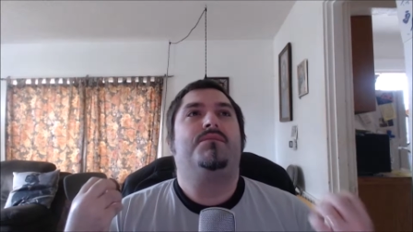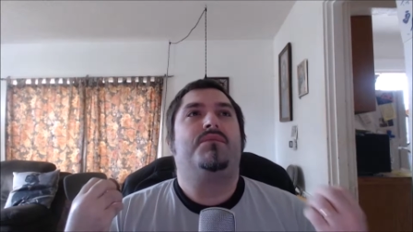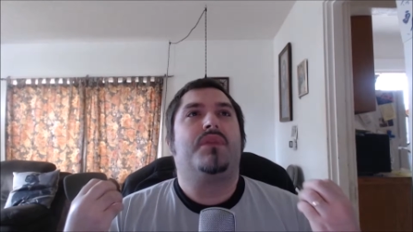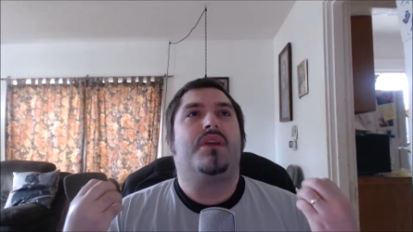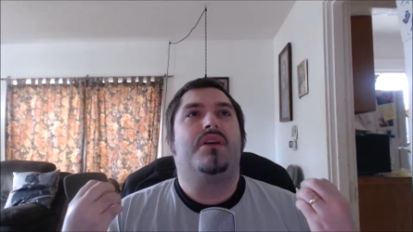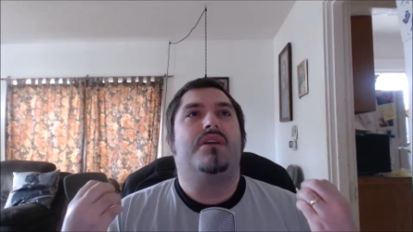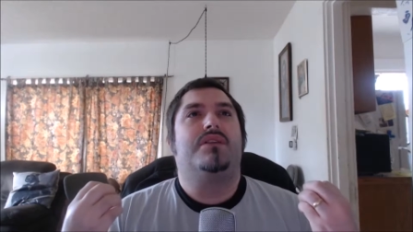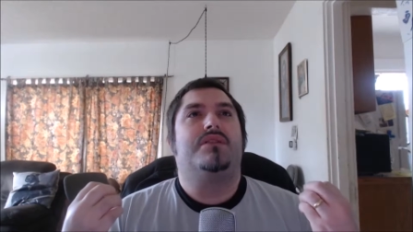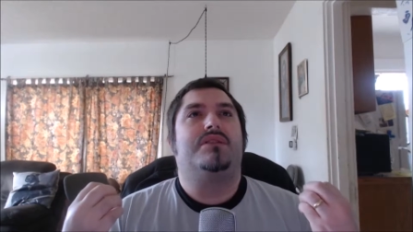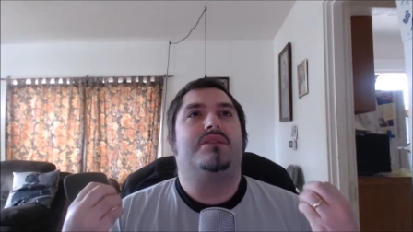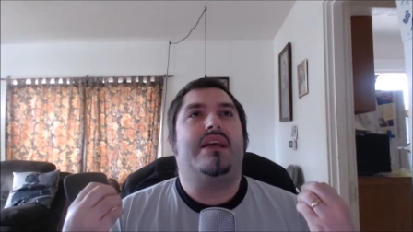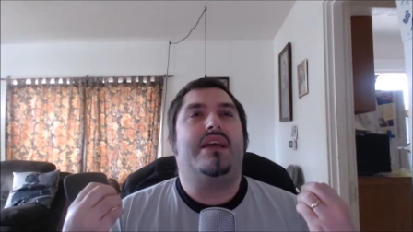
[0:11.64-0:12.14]

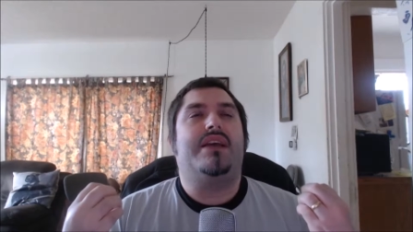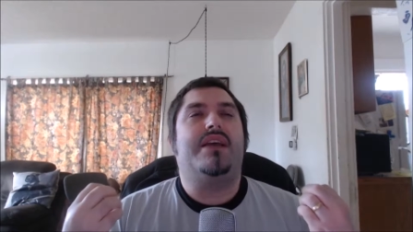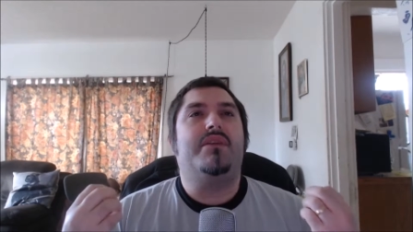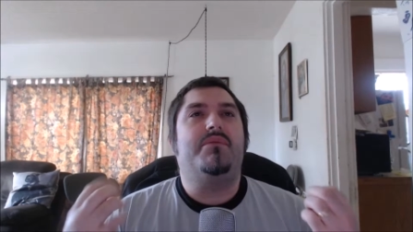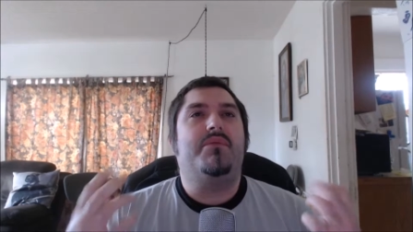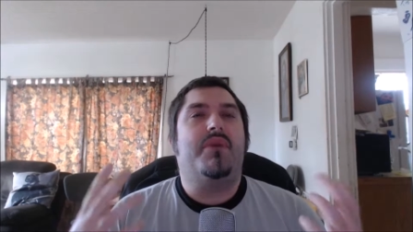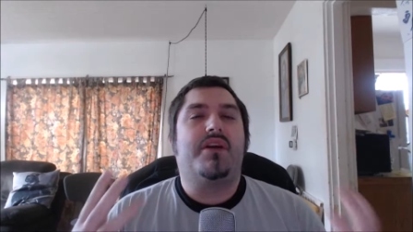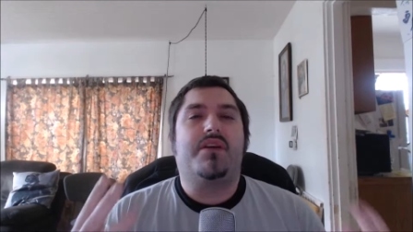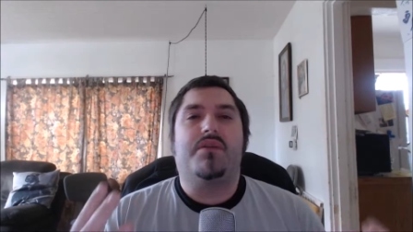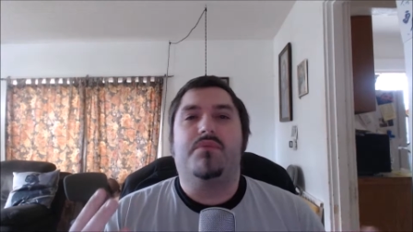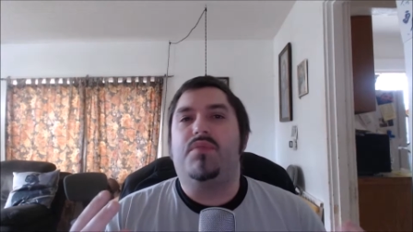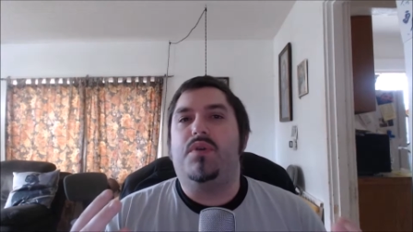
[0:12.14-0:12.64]
taking my
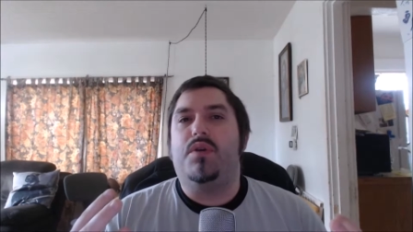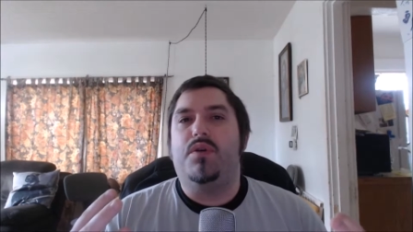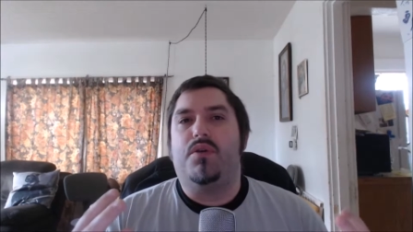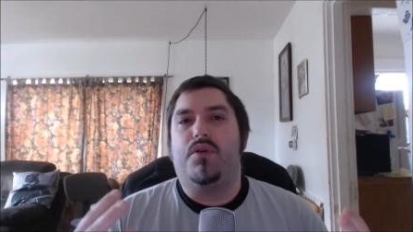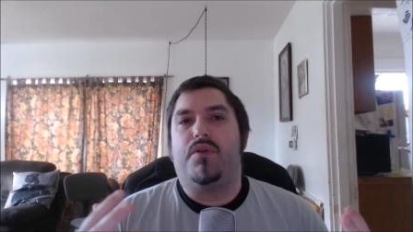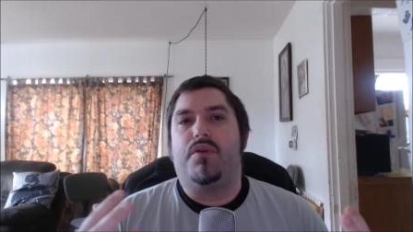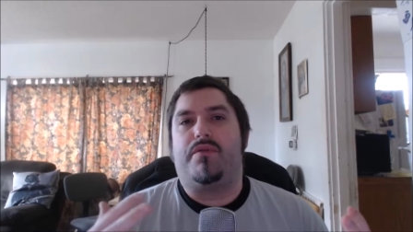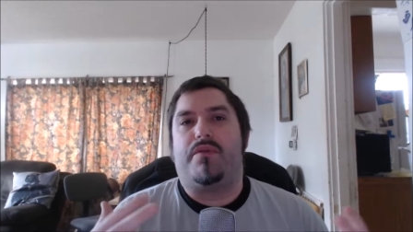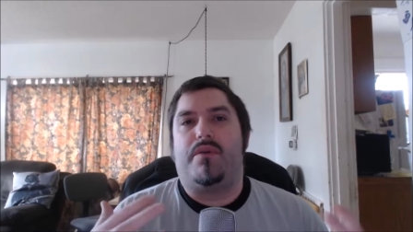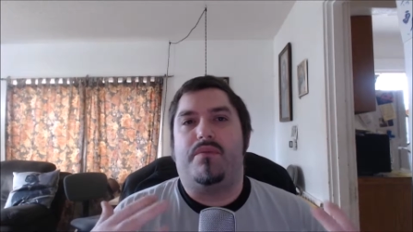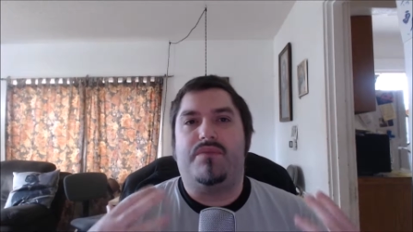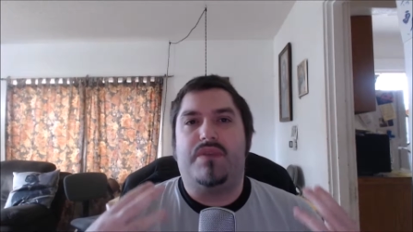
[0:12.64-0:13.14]
computer
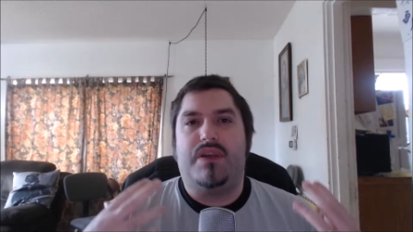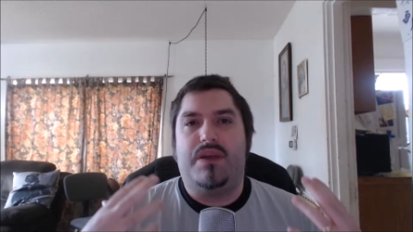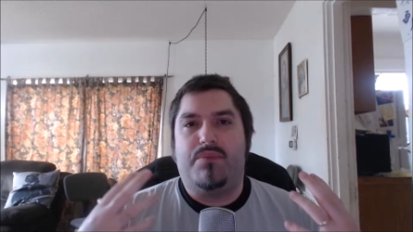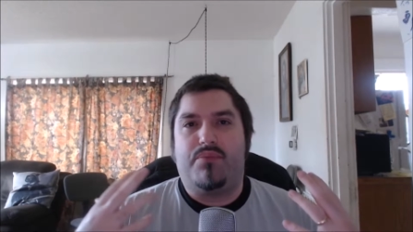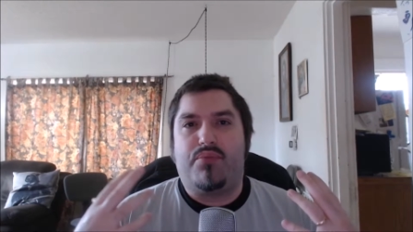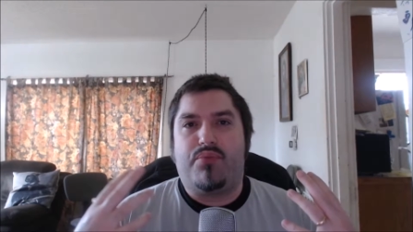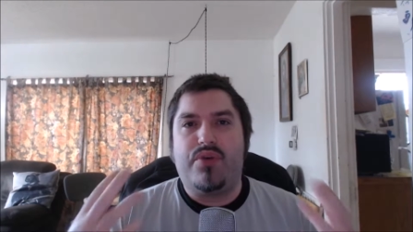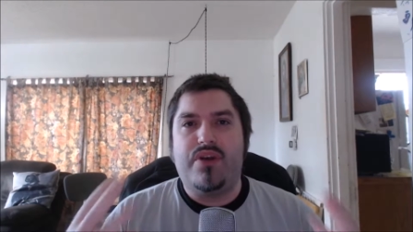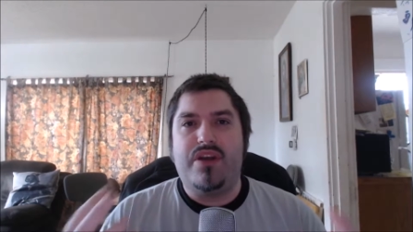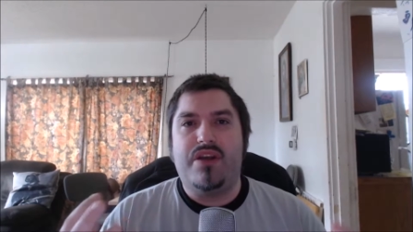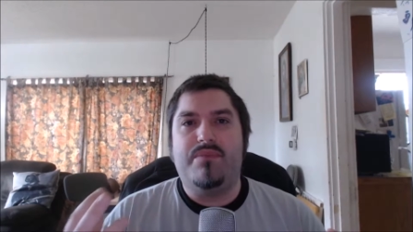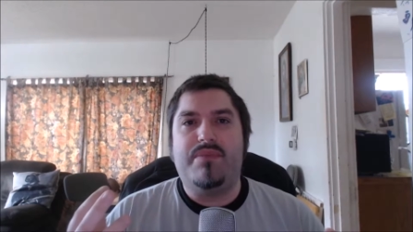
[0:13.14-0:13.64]
from the
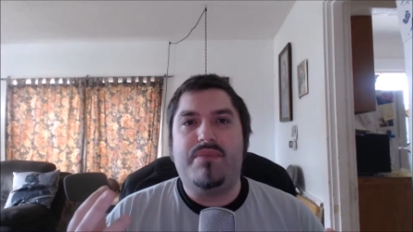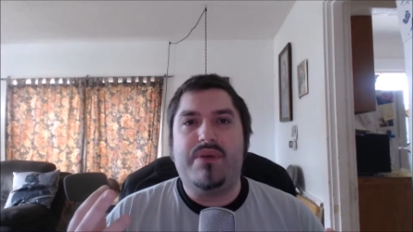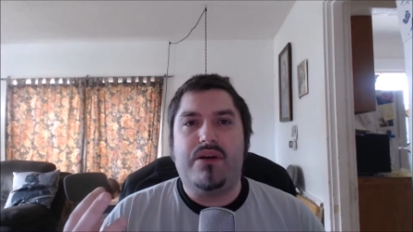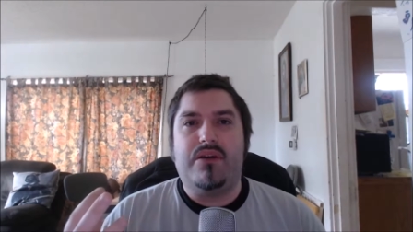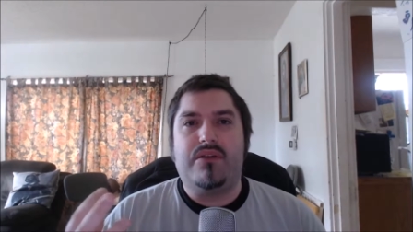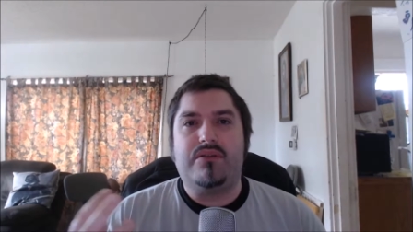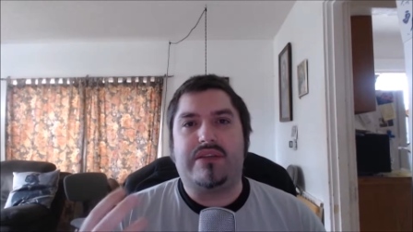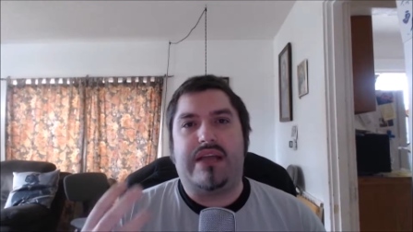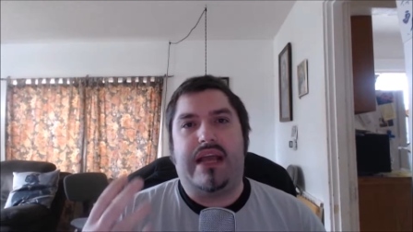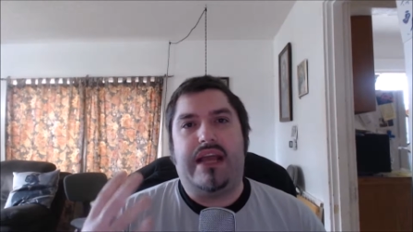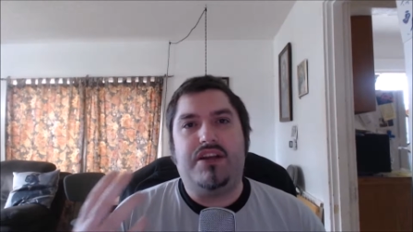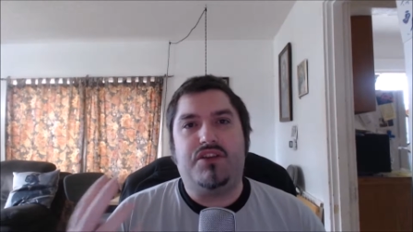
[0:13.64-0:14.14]

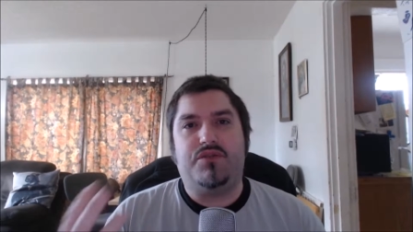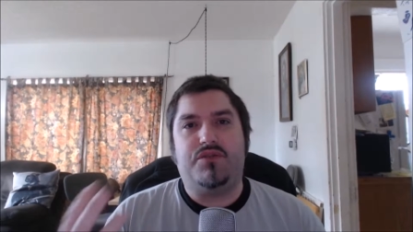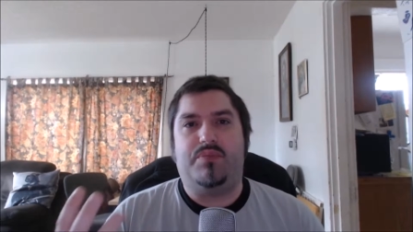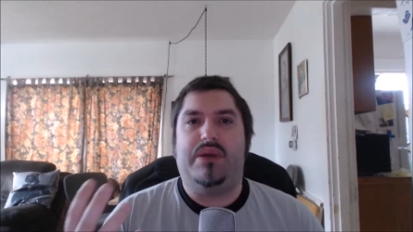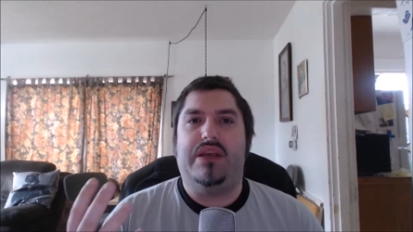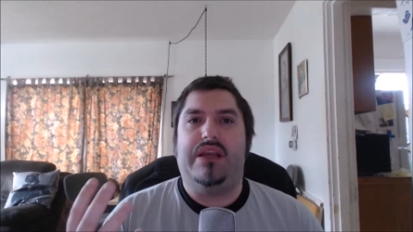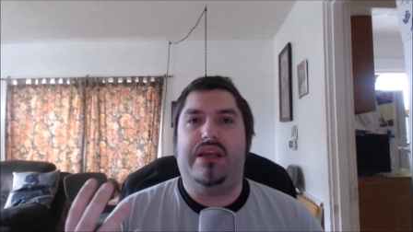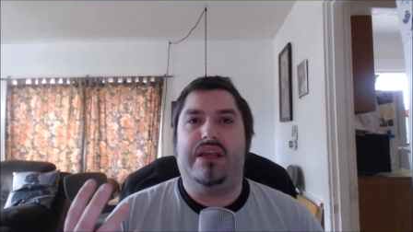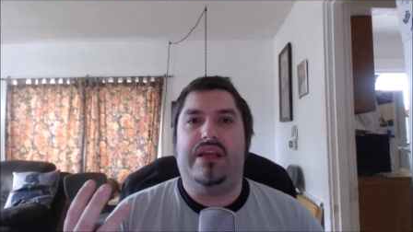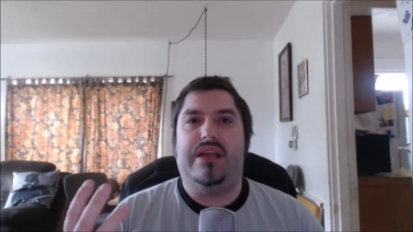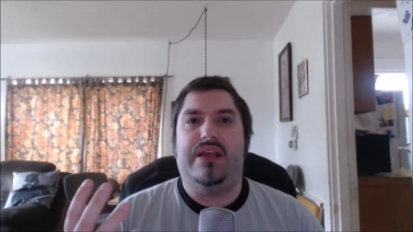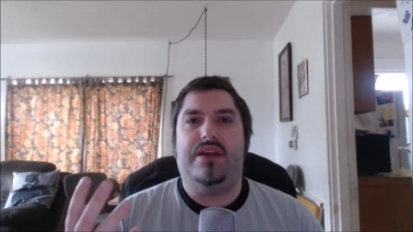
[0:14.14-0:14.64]
pre-built
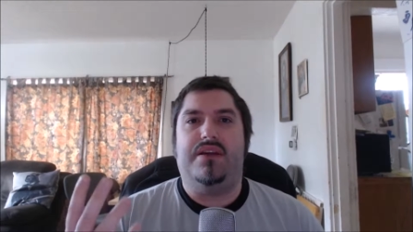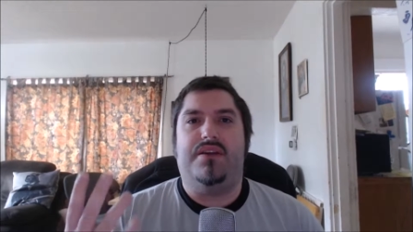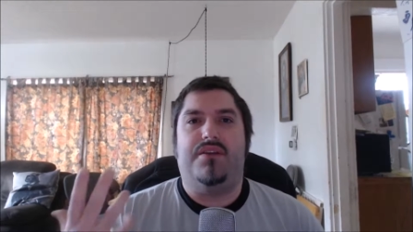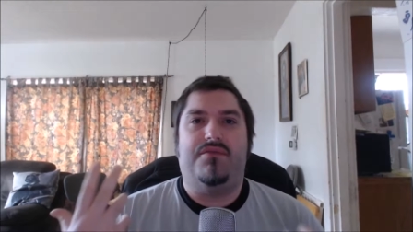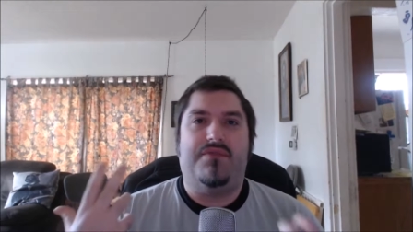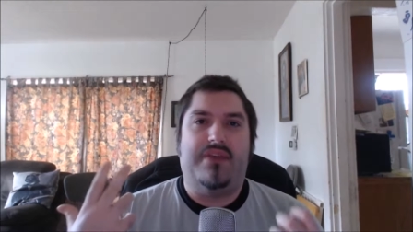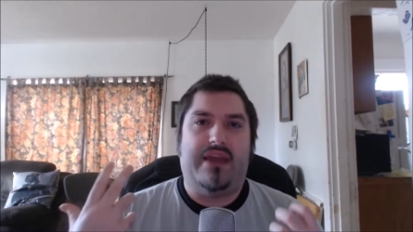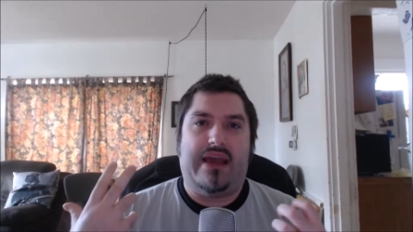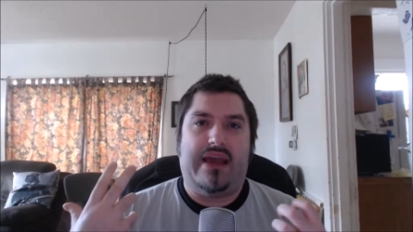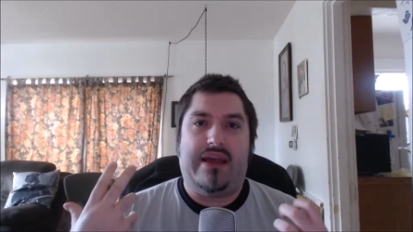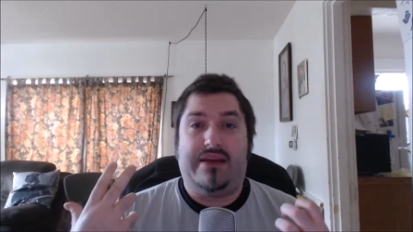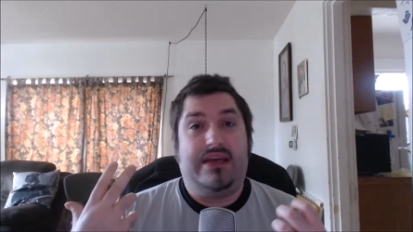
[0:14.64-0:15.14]
HP
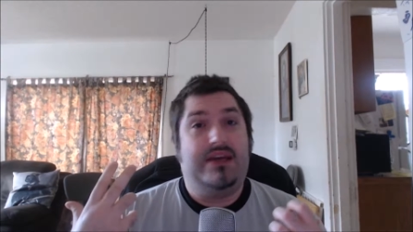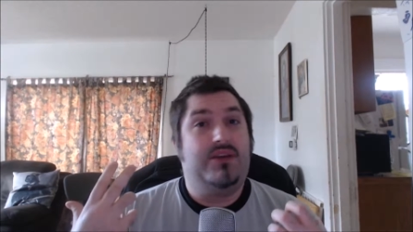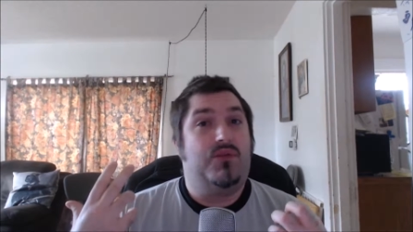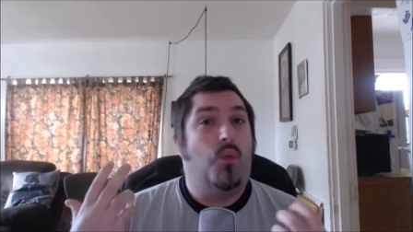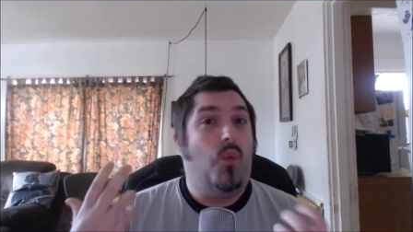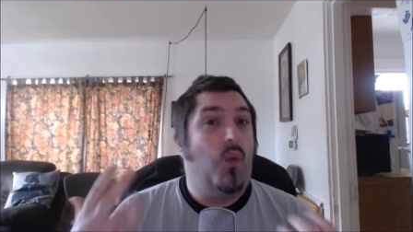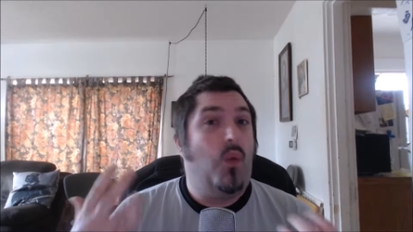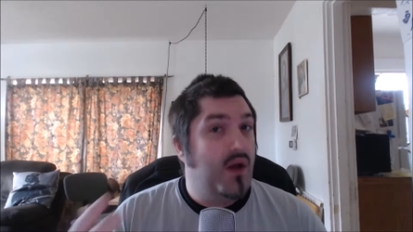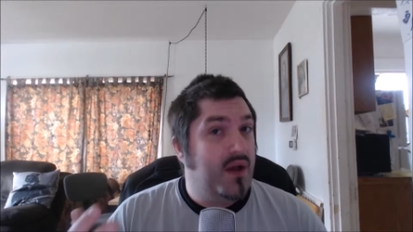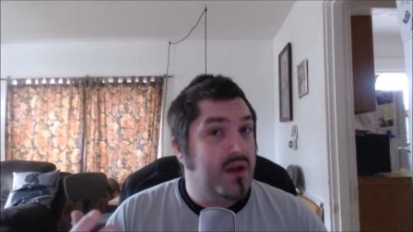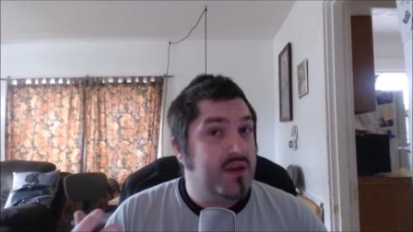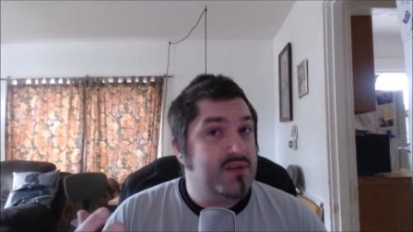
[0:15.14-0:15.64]
that it
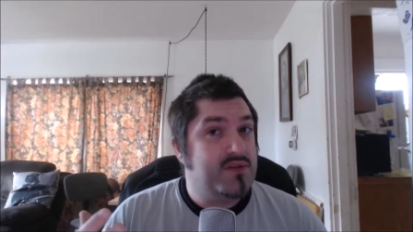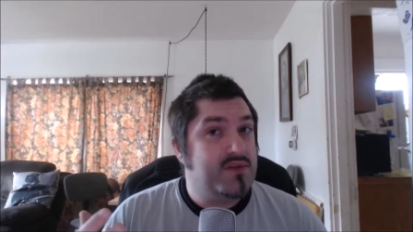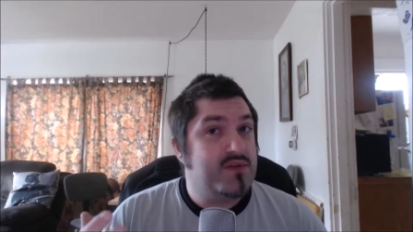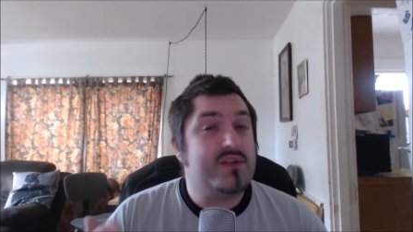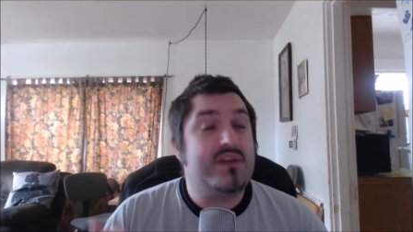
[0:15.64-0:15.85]
was